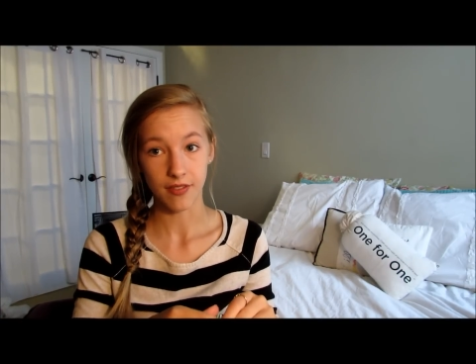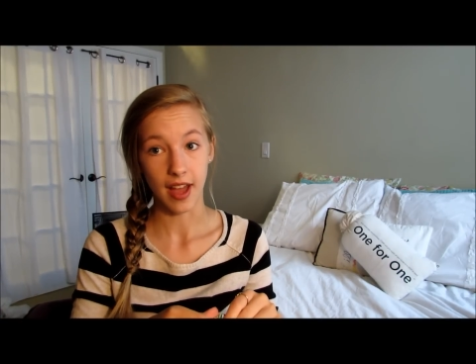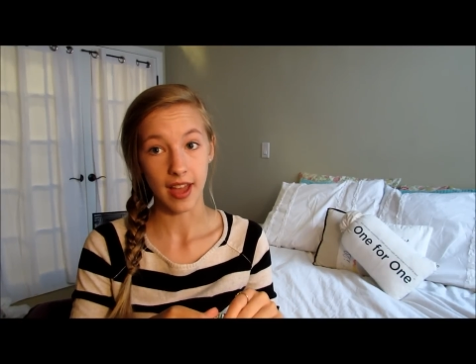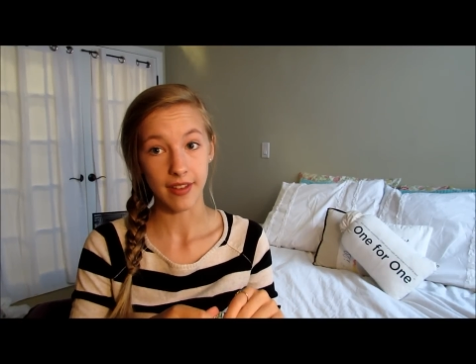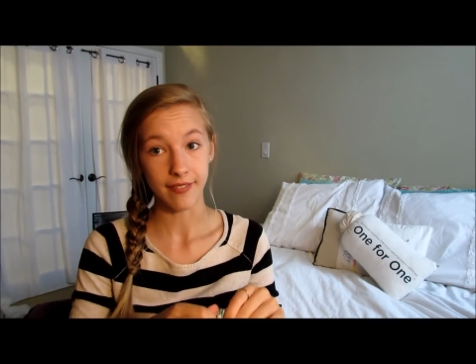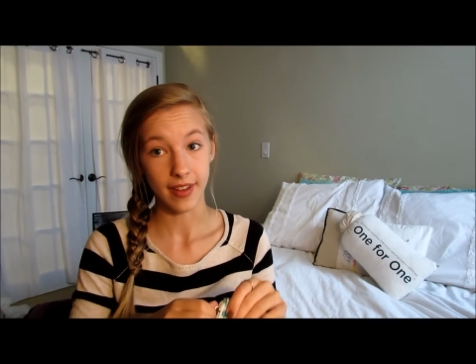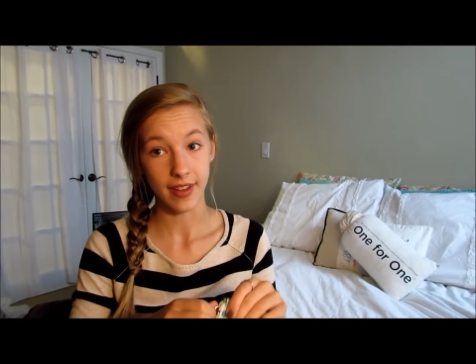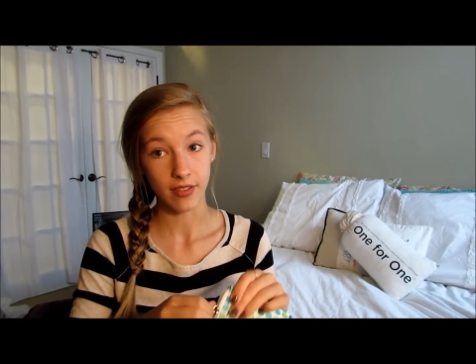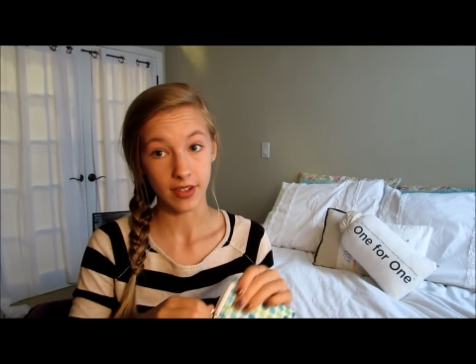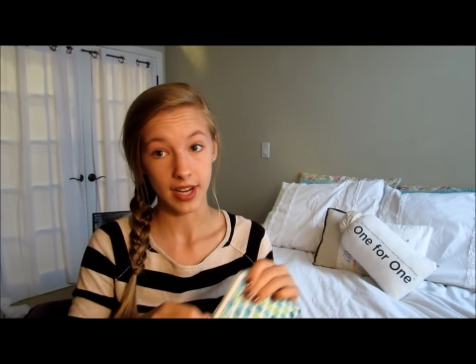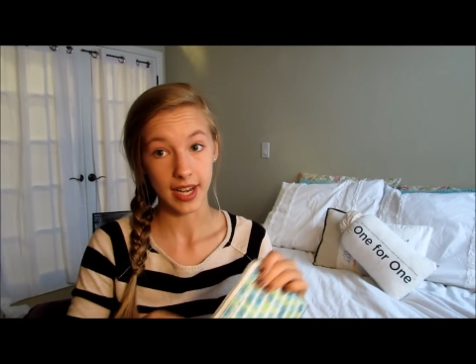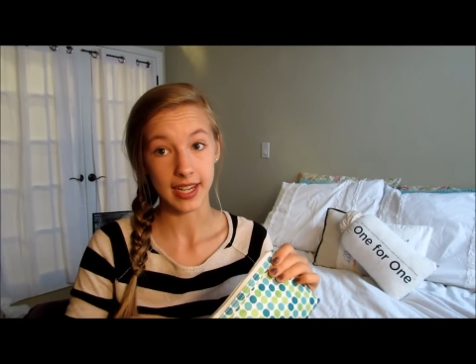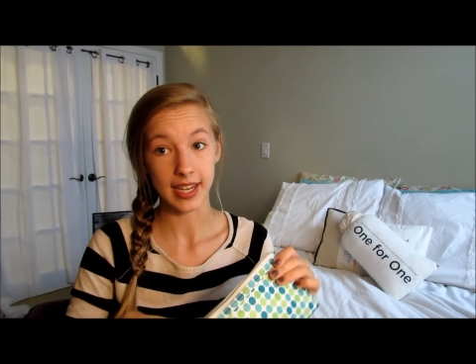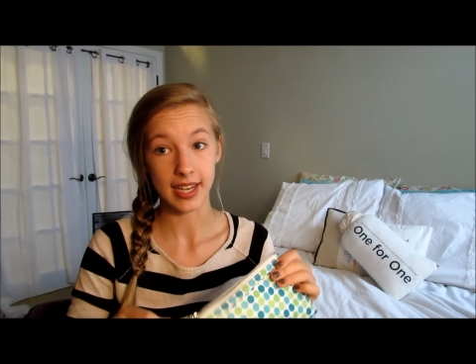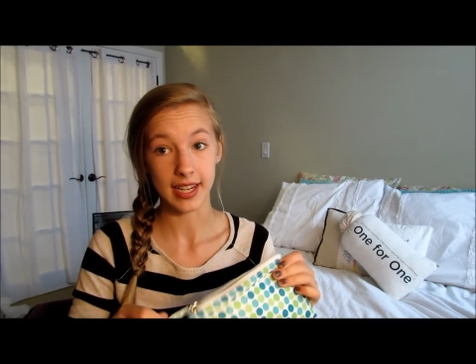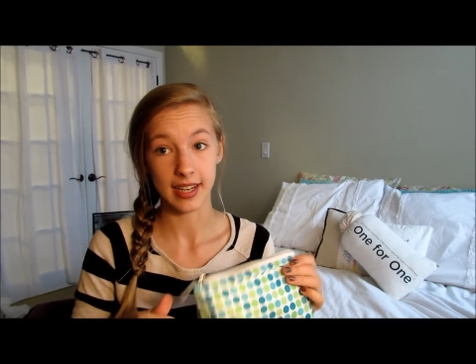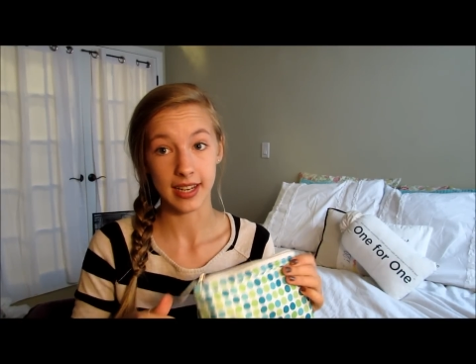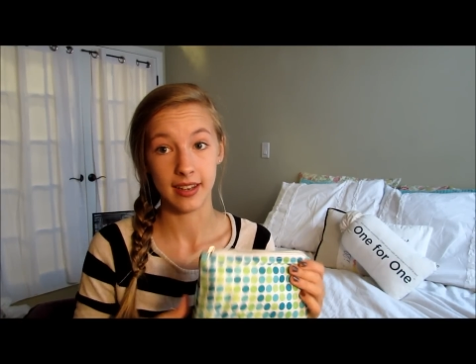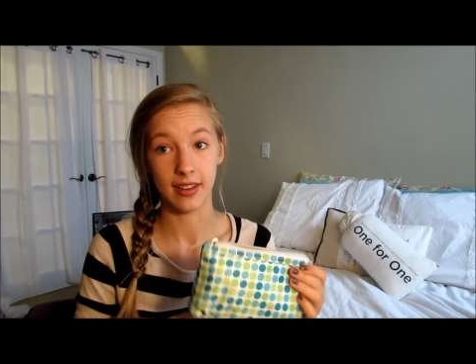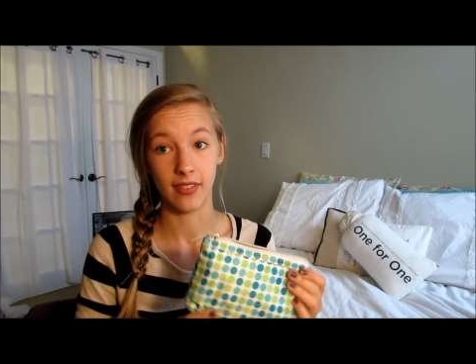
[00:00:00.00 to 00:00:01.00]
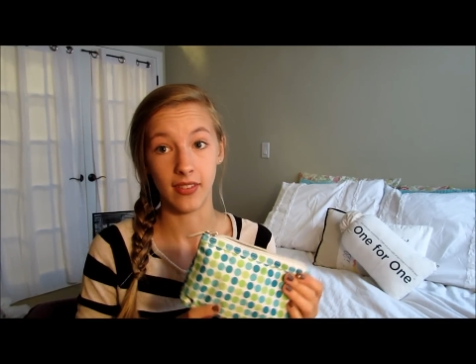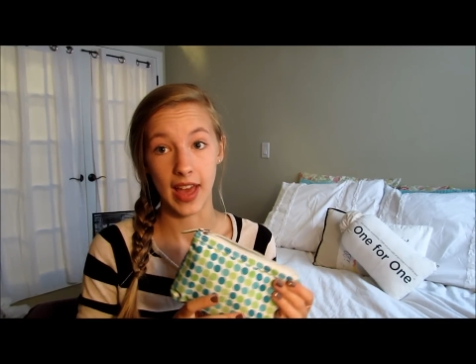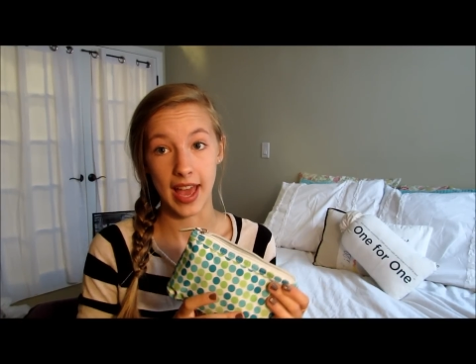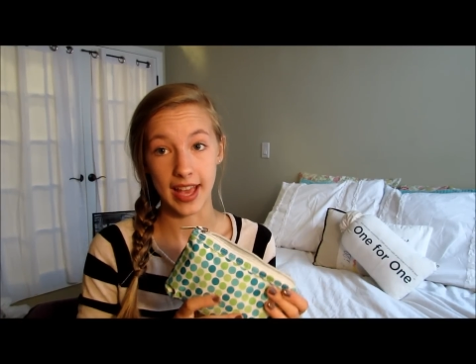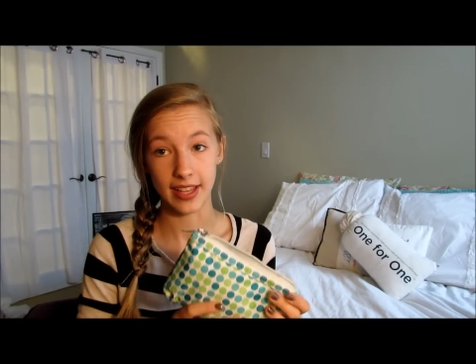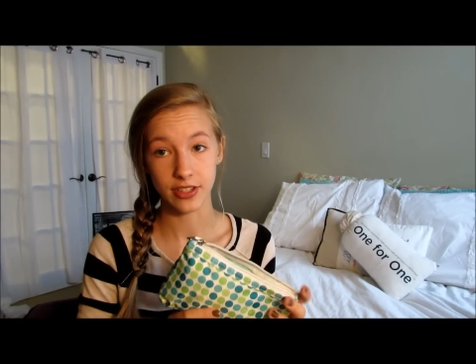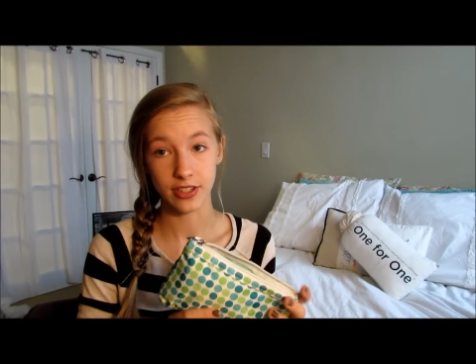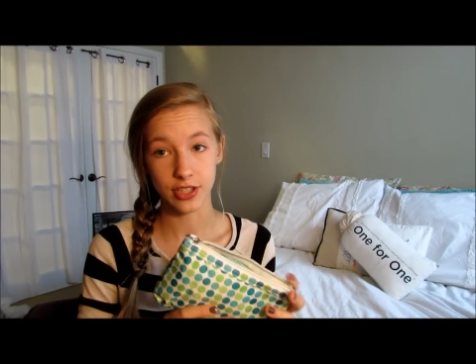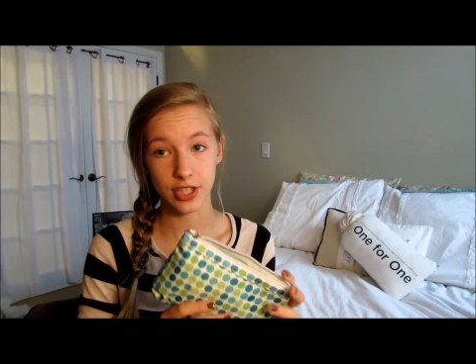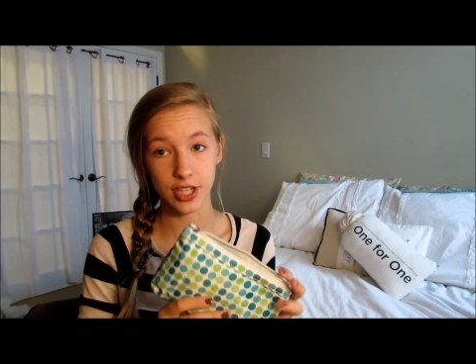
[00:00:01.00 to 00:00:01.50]
I found I needed
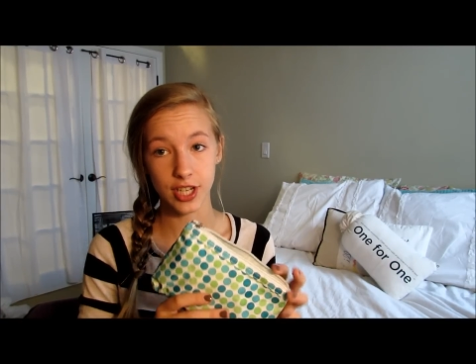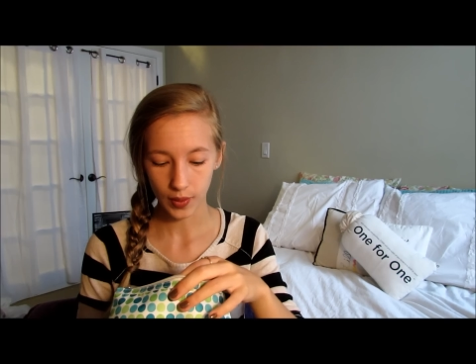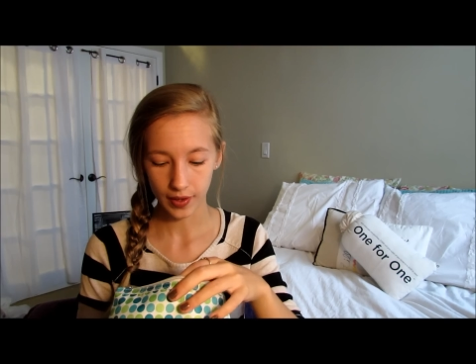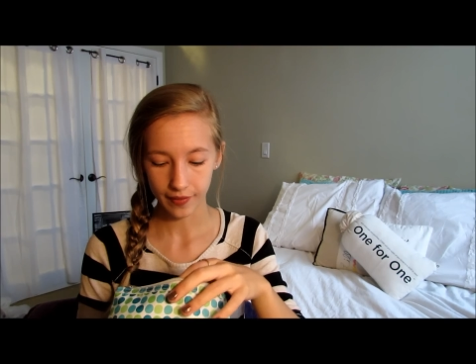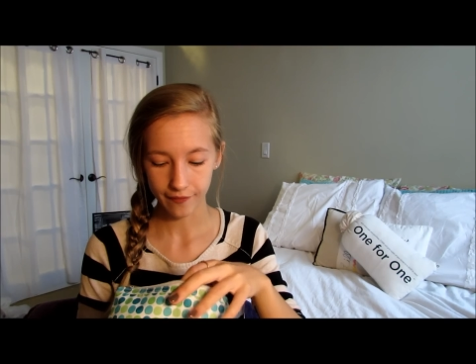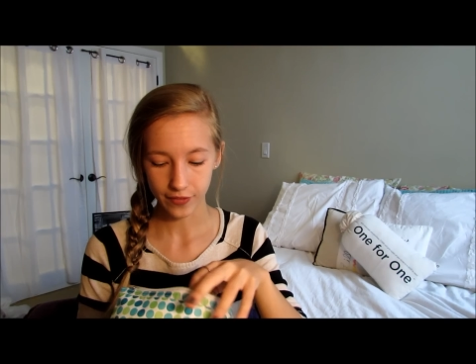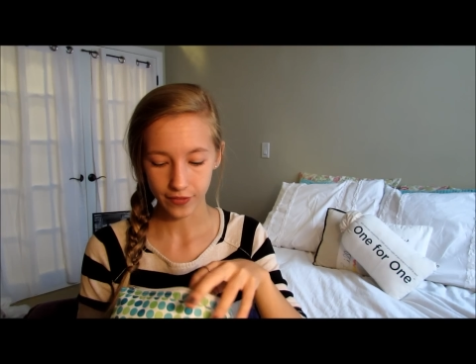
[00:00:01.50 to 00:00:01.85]
last year.